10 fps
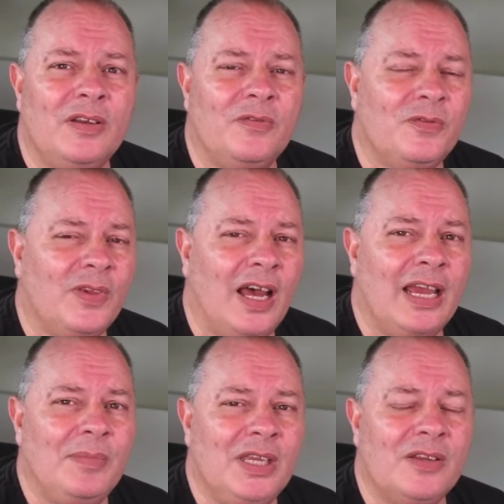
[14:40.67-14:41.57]
and
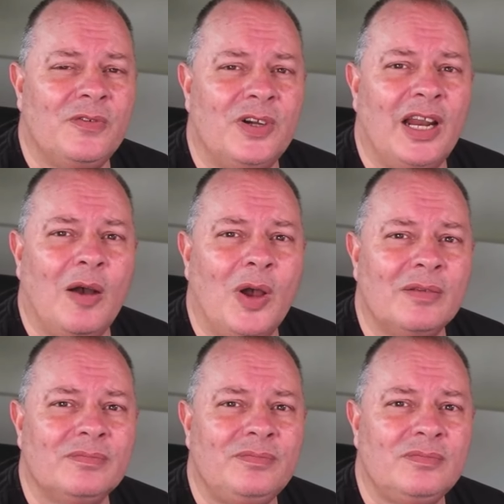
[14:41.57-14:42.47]
fly me it for an hour.
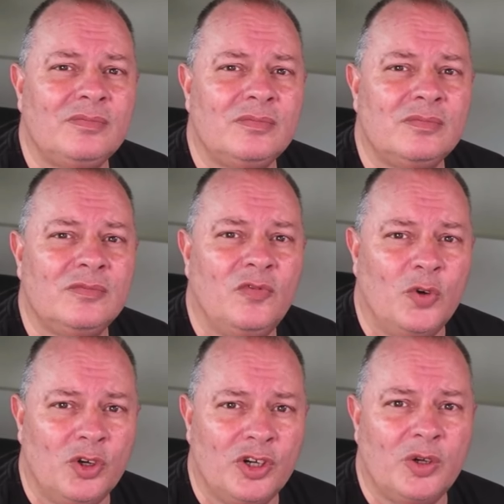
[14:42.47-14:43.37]

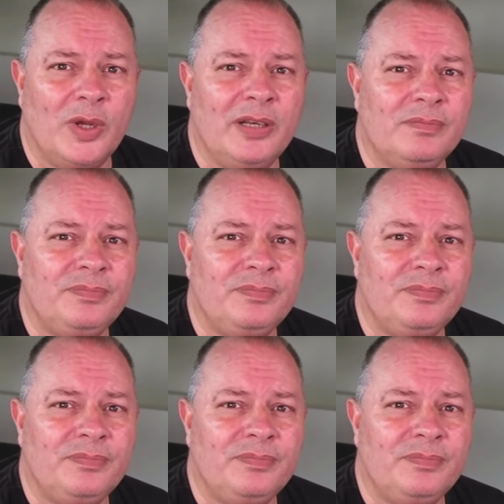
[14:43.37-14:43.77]
400 quid.